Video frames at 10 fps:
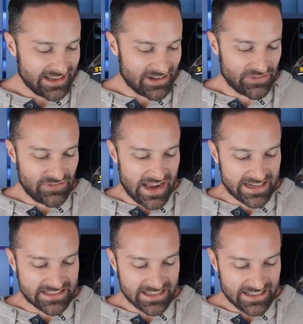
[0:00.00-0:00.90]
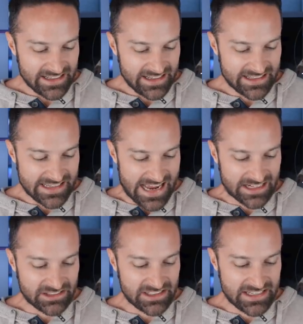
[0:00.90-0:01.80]
In fact, it's
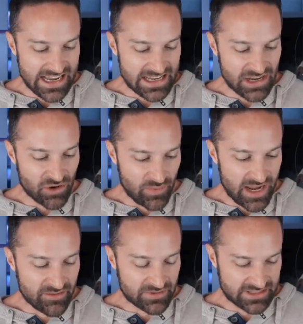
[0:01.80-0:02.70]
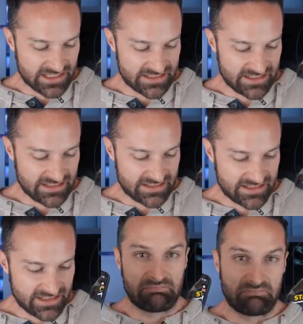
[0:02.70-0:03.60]
actually taking away
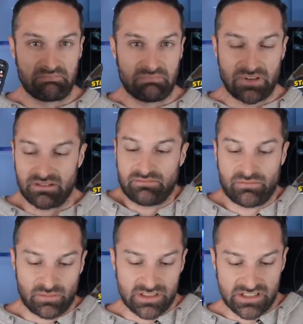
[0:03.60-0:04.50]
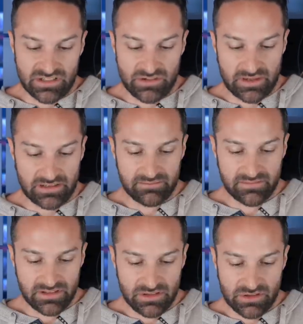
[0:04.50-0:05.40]
resistance. But what's it doing?
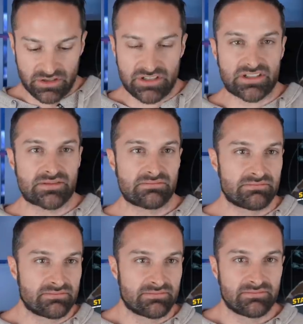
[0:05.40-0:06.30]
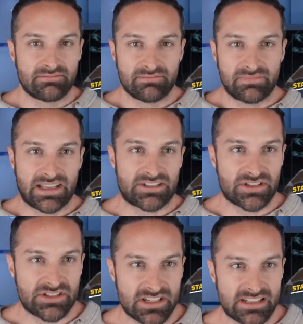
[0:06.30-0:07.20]
You could just like
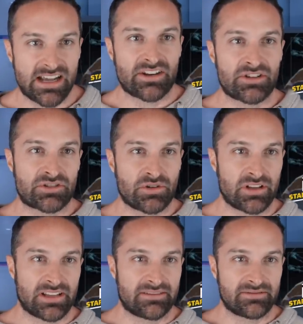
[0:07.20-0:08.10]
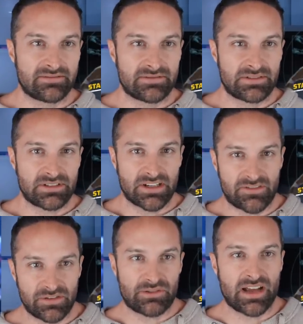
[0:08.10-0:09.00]
just sit down in your toilet a
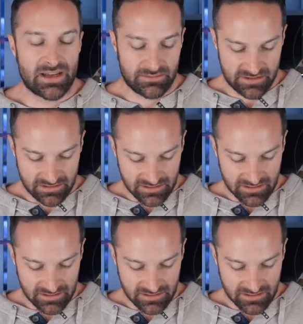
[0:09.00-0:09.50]
few times.